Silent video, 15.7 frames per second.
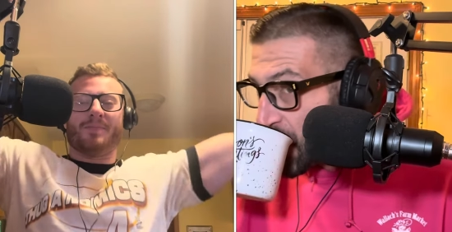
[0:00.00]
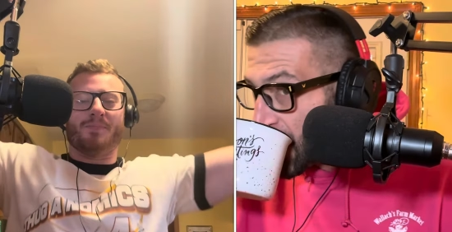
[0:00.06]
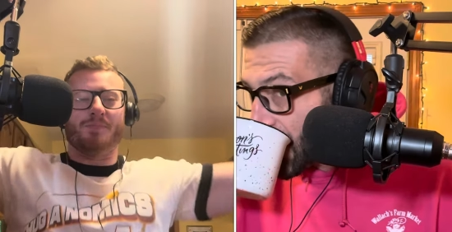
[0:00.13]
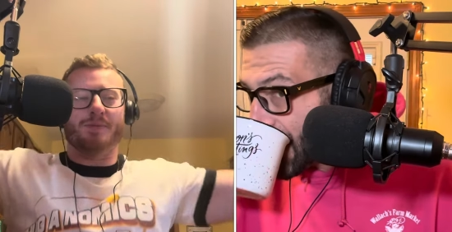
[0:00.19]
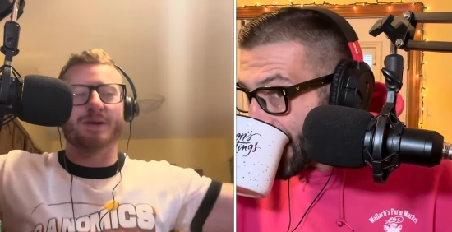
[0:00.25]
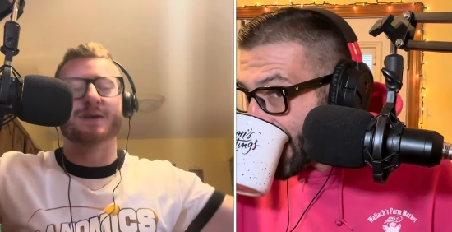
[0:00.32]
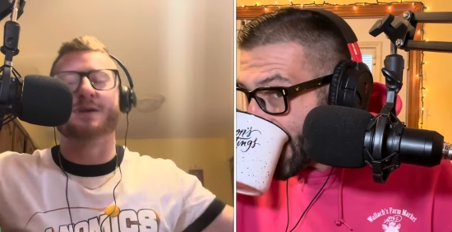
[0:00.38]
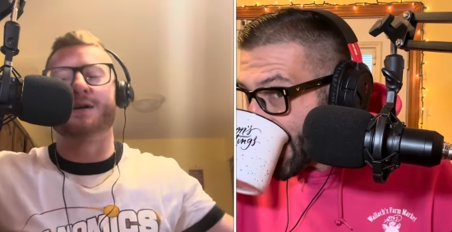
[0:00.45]

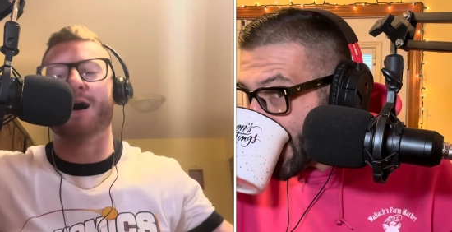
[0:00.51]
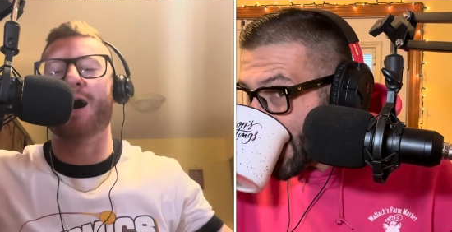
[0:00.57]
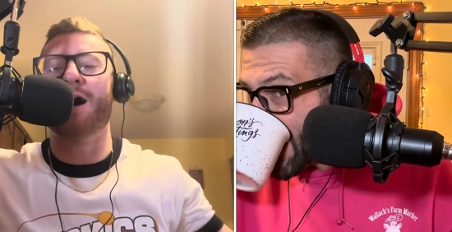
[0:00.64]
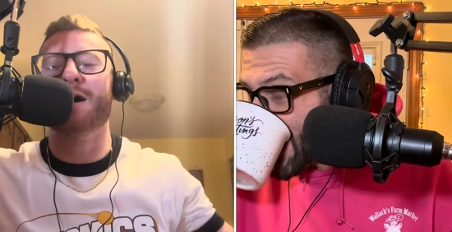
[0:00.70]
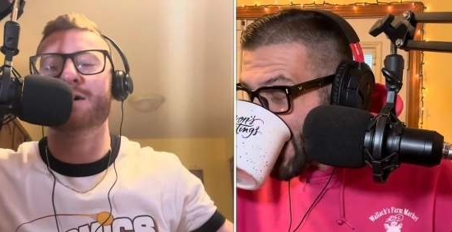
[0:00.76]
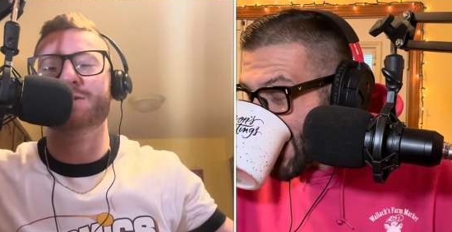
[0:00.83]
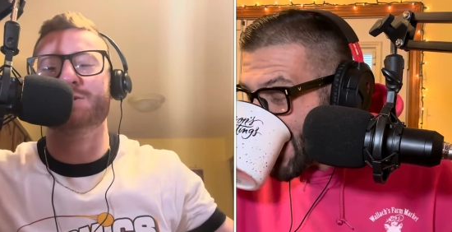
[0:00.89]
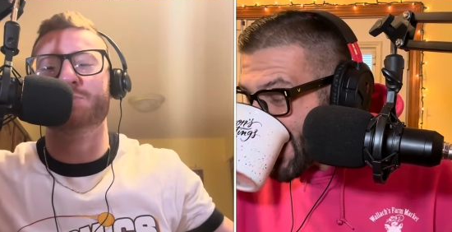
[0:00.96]

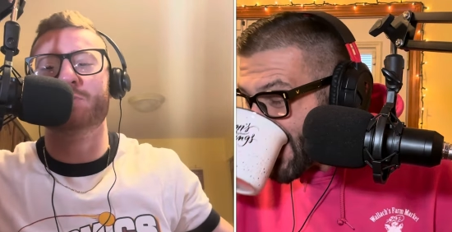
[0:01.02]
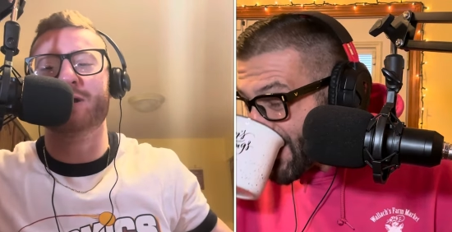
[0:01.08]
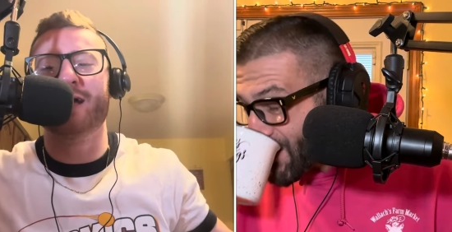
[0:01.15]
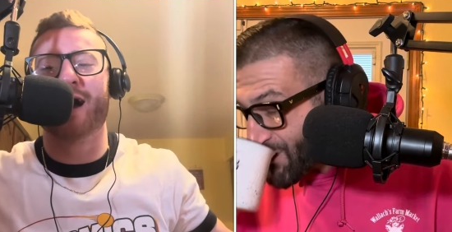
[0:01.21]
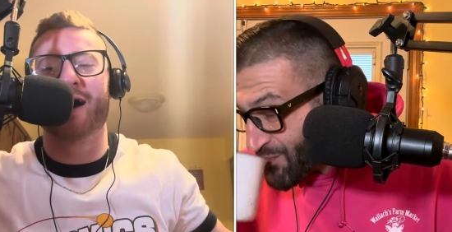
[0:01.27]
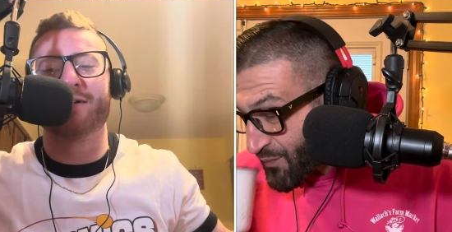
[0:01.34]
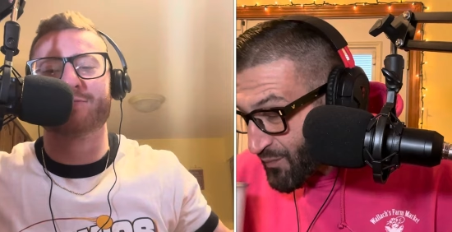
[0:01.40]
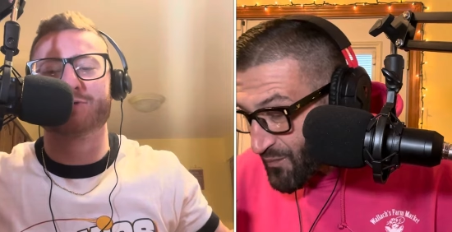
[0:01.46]
Speaker 1: because we
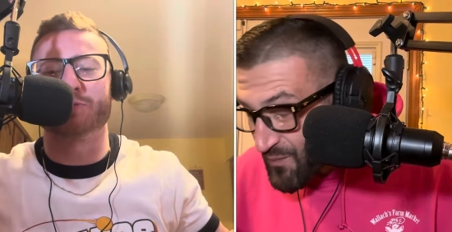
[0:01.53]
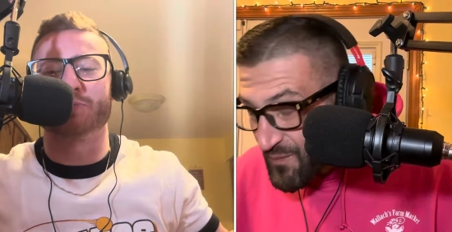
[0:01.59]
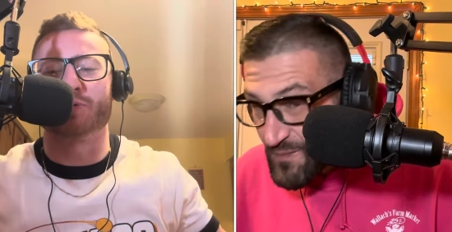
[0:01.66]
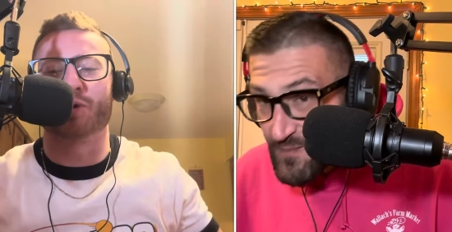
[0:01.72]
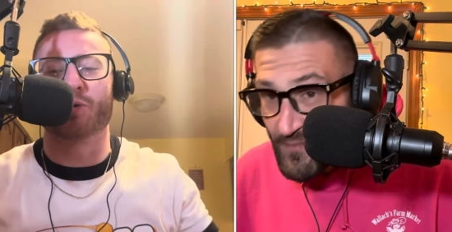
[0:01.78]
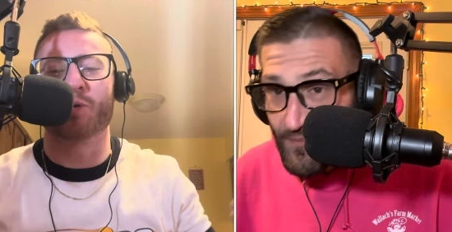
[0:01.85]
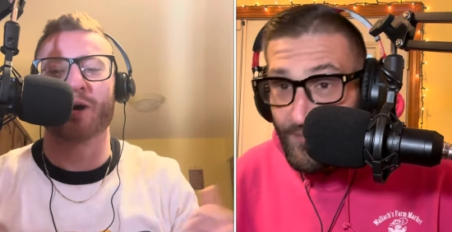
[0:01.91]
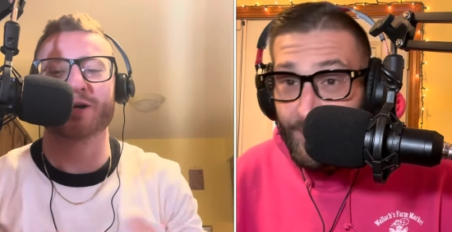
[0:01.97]
have some
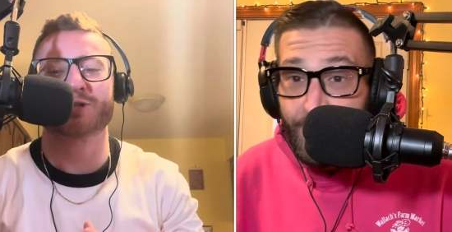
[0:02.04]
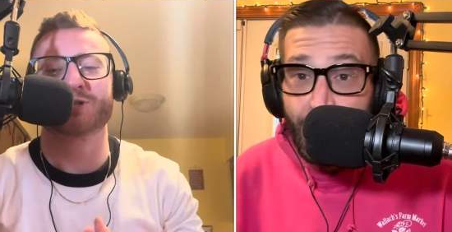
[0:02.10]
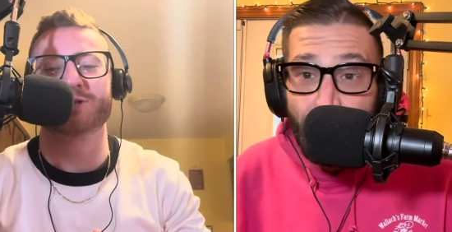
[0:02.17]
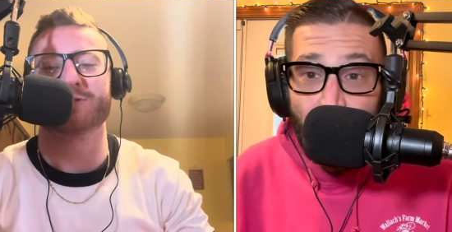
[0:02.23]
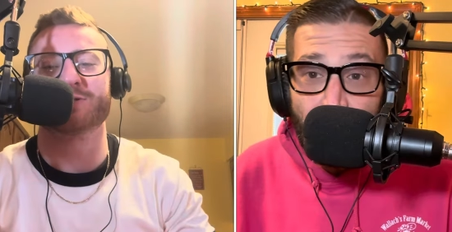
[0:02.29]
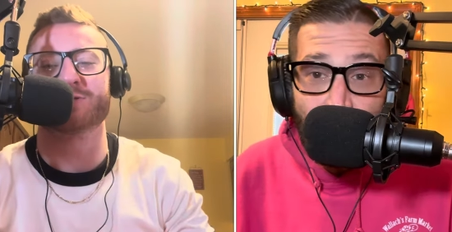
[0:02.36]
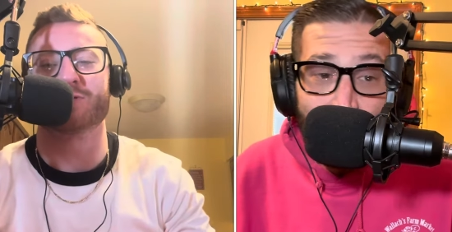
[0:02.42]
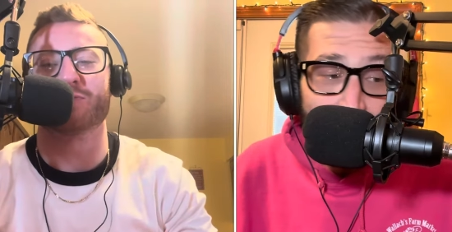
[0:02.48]

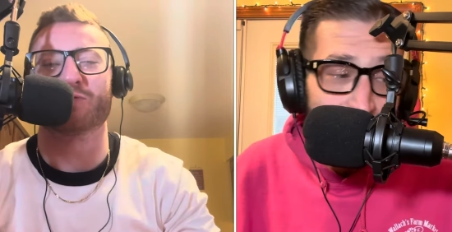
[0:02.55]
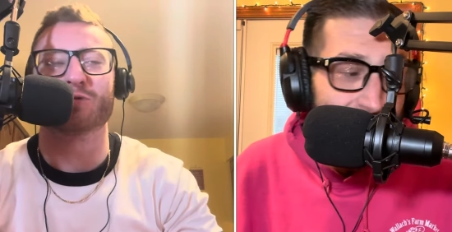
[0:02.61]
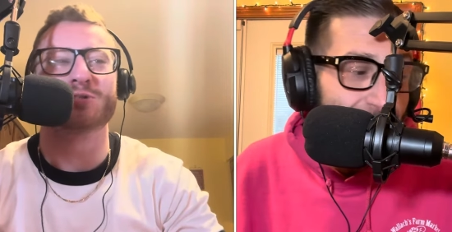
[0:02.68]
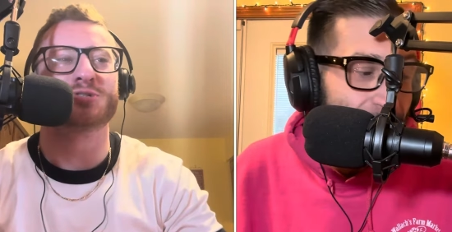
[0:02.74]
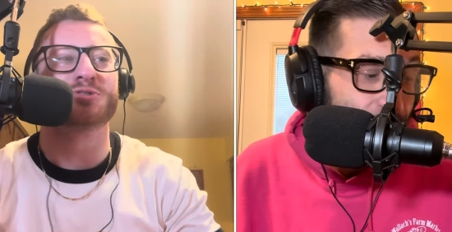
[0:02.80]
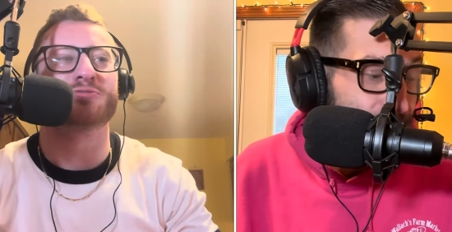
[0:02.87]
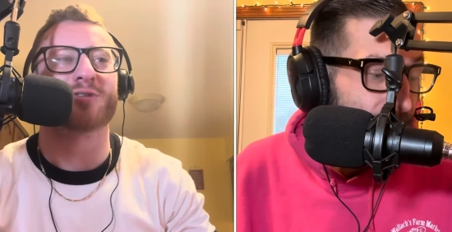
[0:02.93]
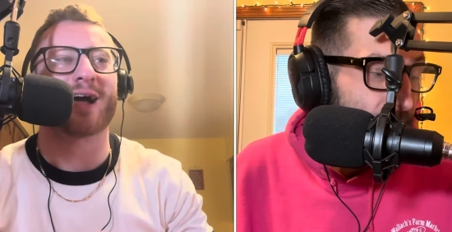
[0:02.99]
questions of would you
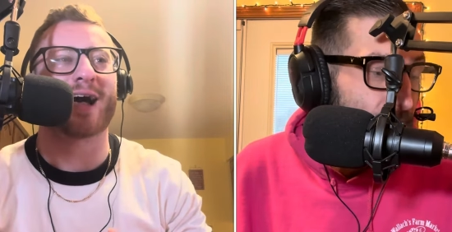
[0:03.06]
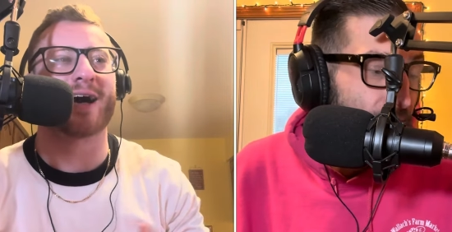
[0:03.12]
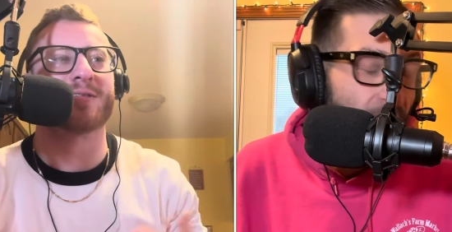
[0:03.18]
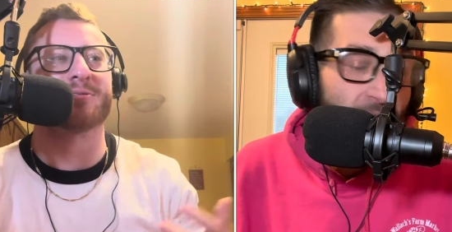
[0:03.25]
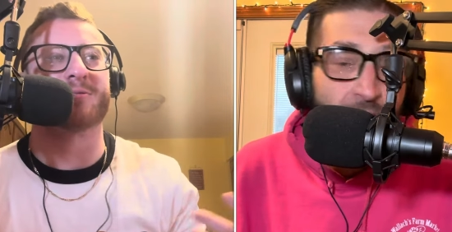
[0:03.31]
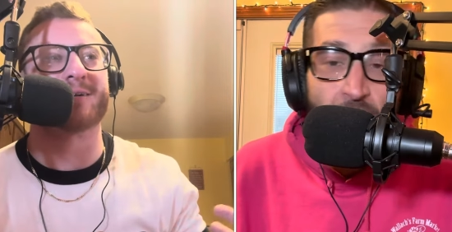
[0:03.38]
rather to